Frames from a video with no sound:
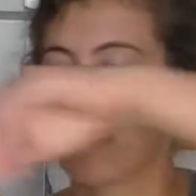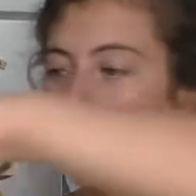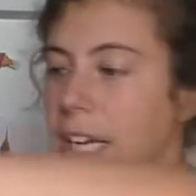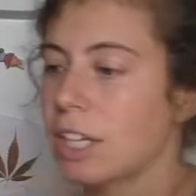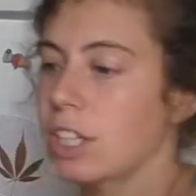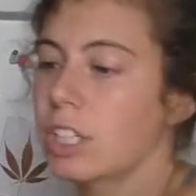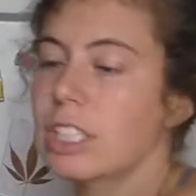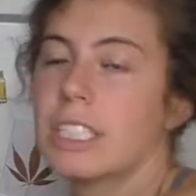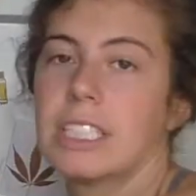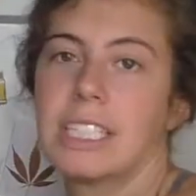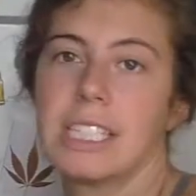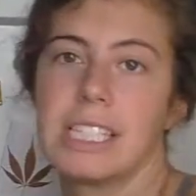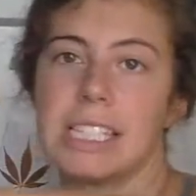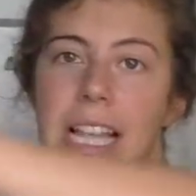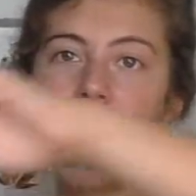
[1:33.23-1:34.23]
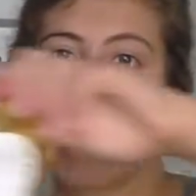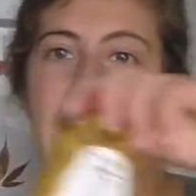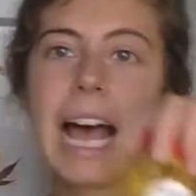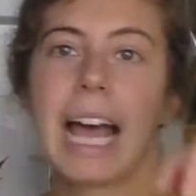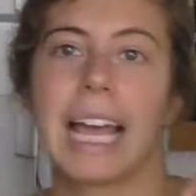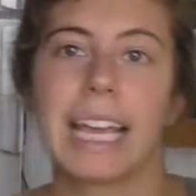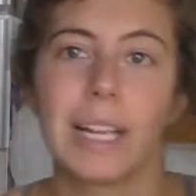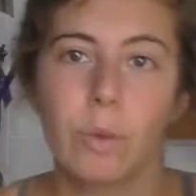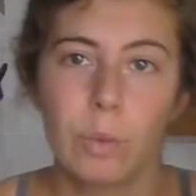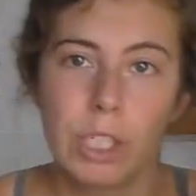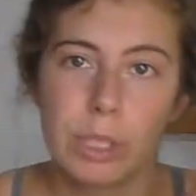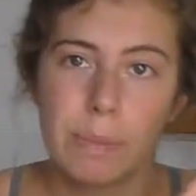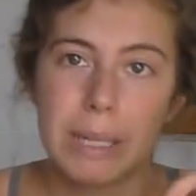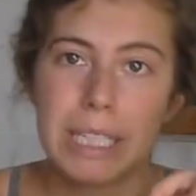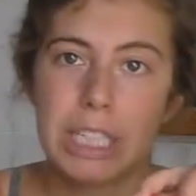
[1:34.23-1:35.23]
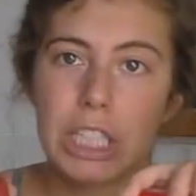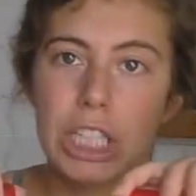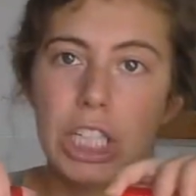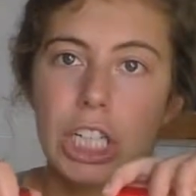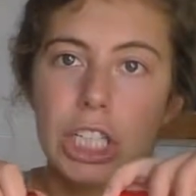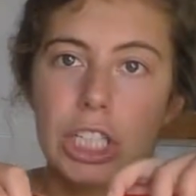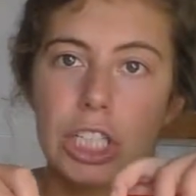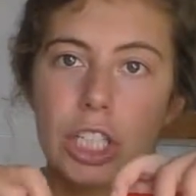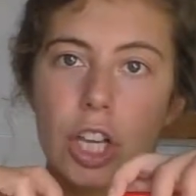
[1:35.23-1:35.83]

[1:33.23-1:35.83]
but I couldn't decide which mustard,